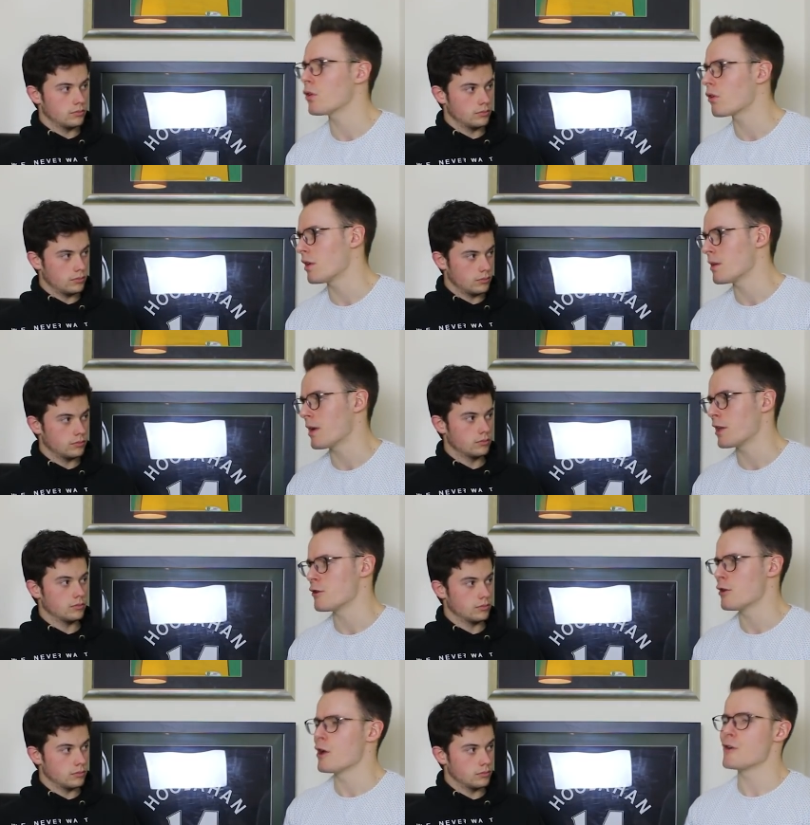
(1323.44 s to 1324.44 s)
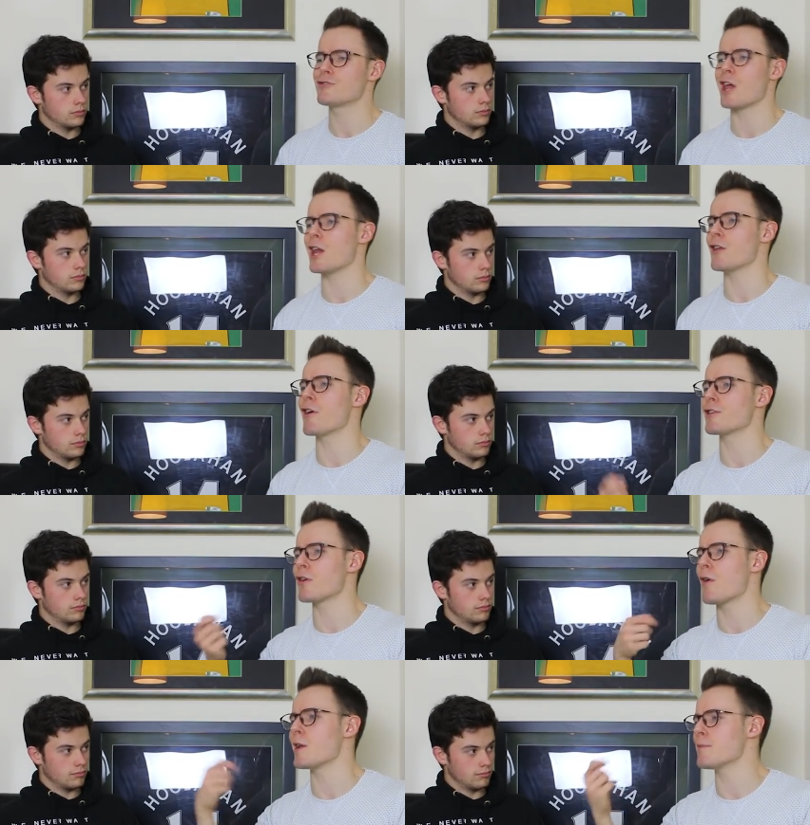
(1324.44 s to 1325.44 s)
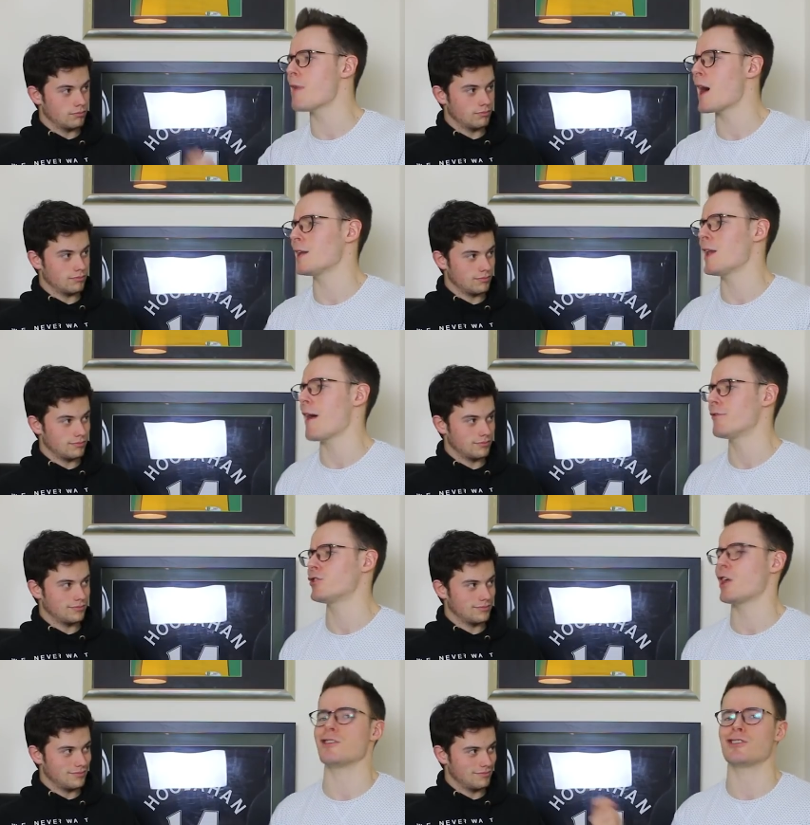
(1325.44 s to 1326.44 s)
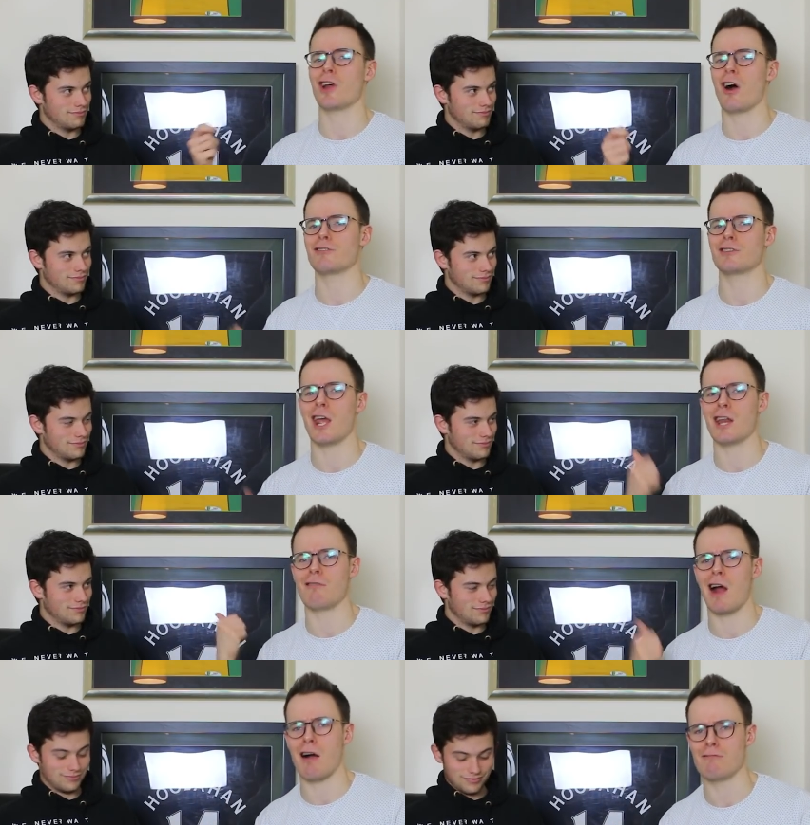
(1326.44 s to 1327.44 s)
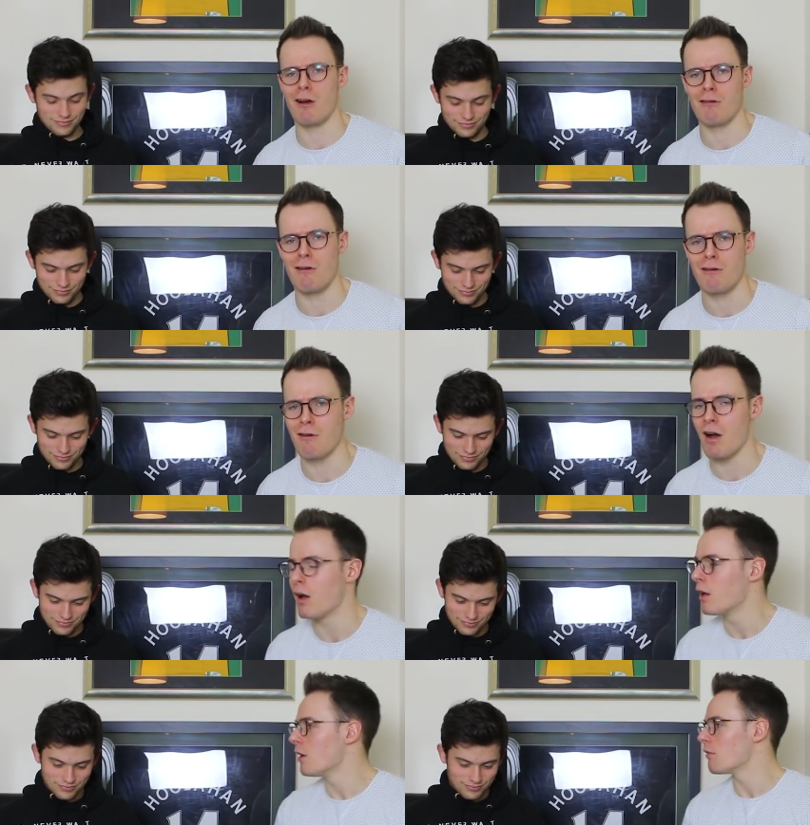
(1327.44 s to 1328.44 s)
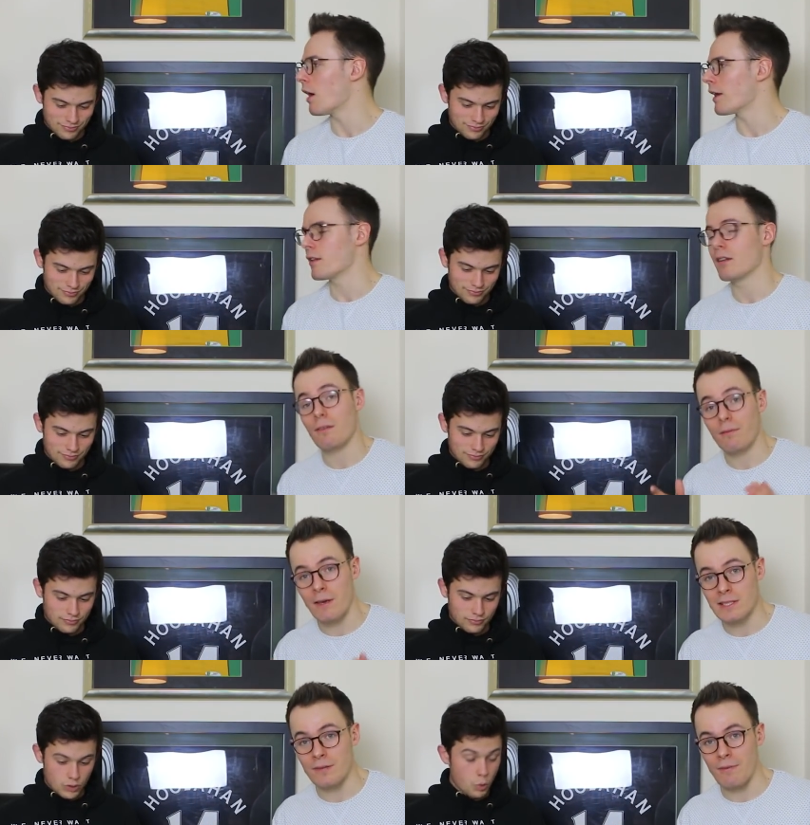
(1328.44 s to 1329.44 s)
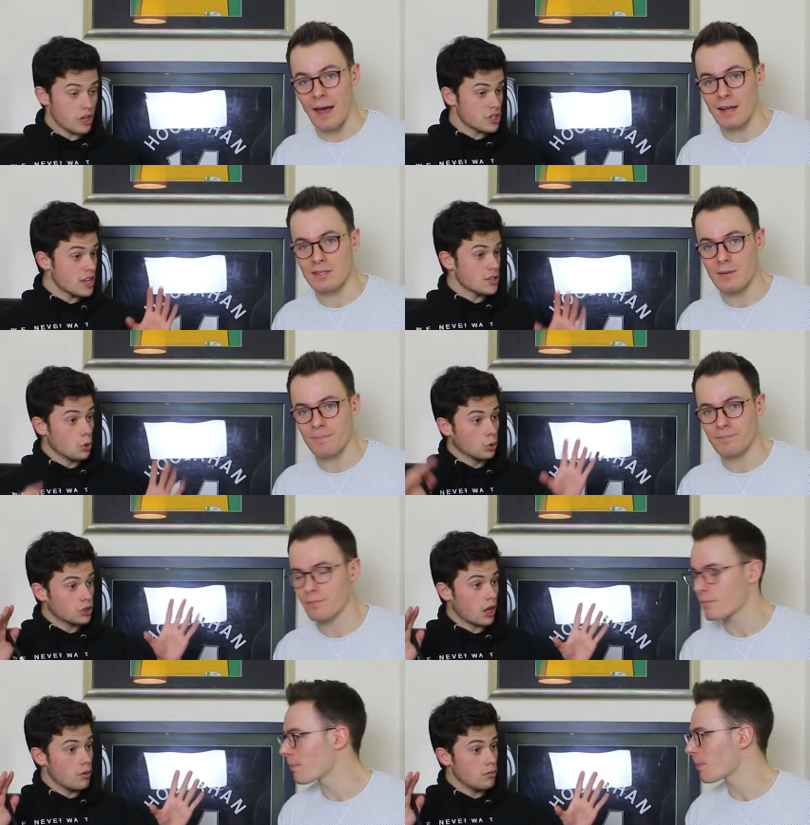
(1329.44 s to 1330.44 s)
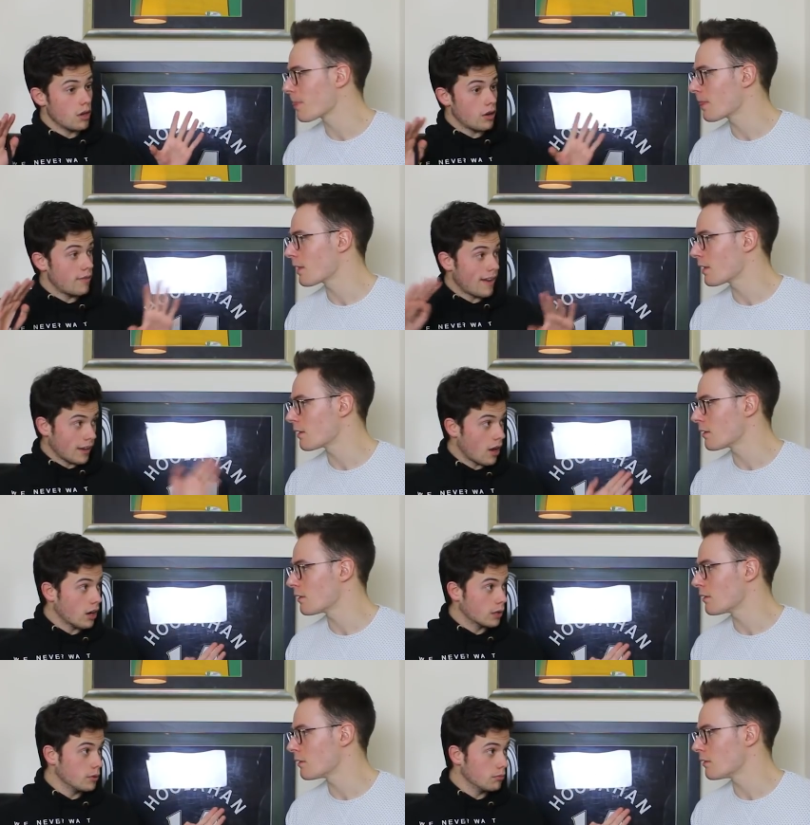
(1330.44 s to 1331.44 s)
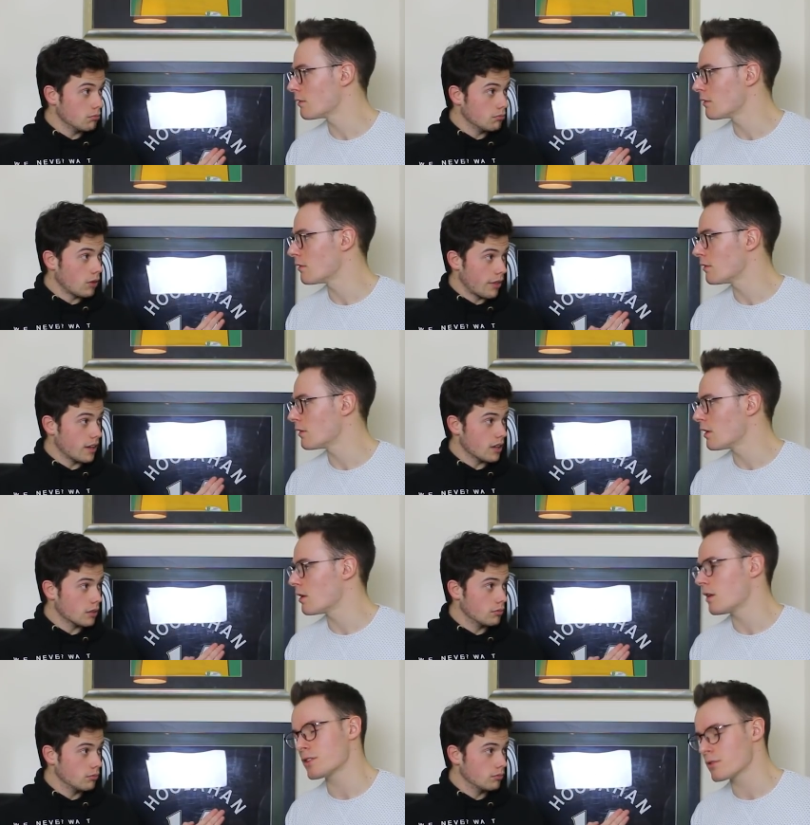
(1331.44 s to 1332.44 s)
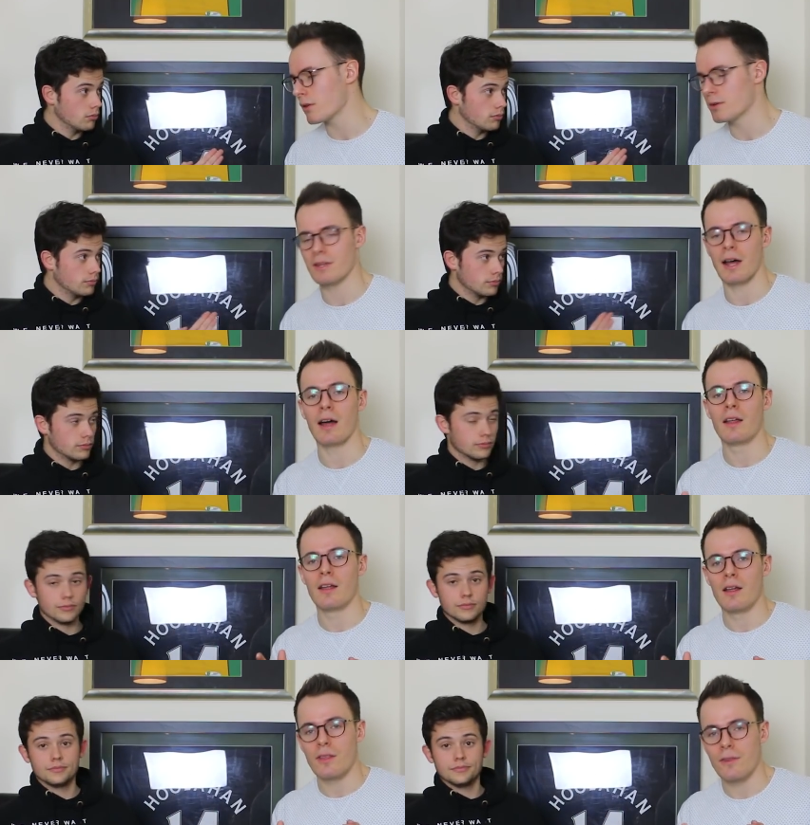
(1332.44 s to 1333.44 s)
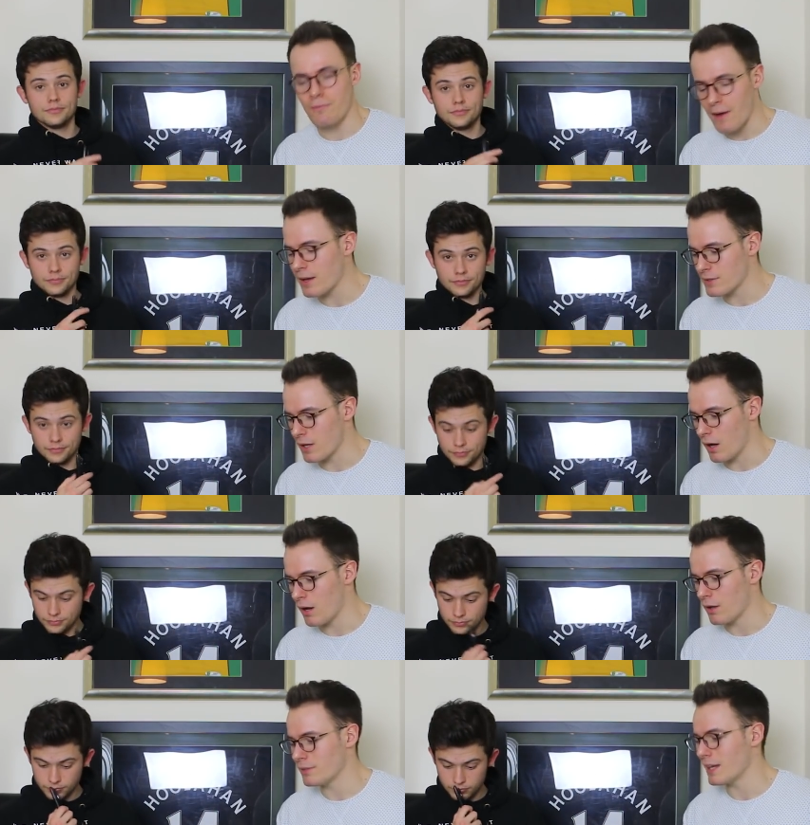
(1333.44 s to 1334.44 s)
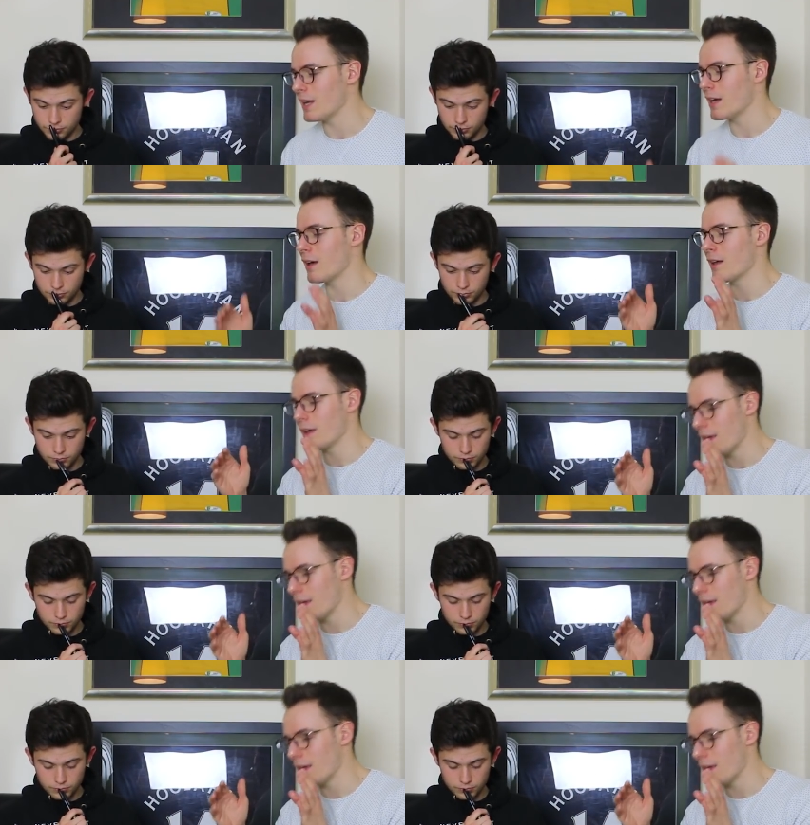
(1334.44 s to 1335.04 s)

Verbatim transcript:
Speaker 1: not got any money. And Delia ain't got any money left. She's shite. Delia out. Right. Face
Speaker 2: the facts. Which is also a valid argument, I think. Let's not go into that.
Speaker 1: The facts are Delia